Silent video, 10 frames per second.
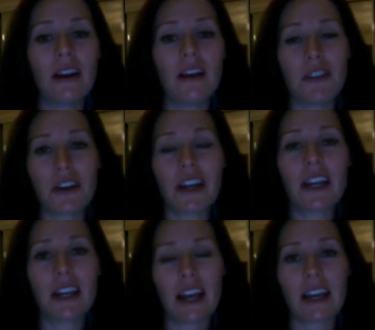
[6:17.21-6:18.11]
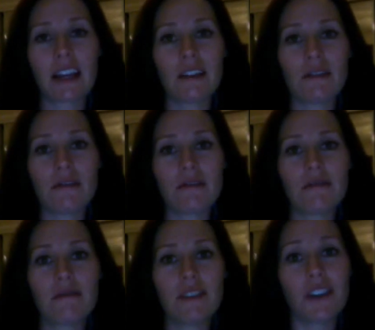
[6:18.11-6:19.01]
if you're getting a negative,
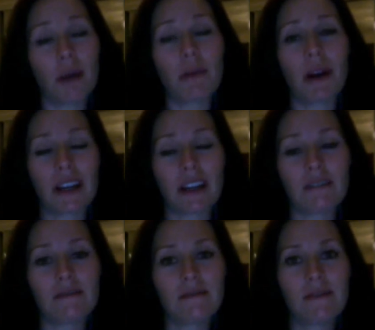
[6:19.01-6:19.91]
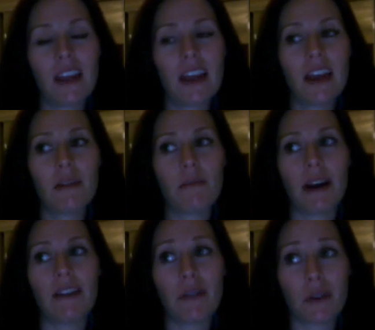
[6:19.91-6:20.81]
you're not pregnant.
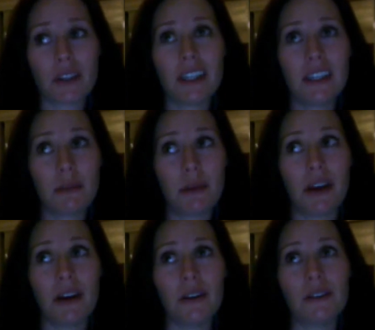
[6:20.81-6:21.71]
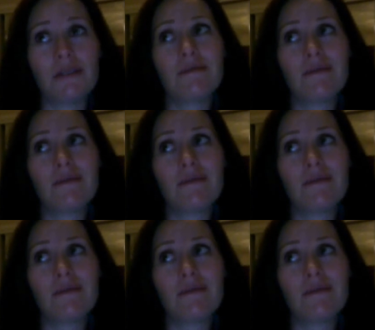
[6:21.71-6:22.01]
By 14 DPO,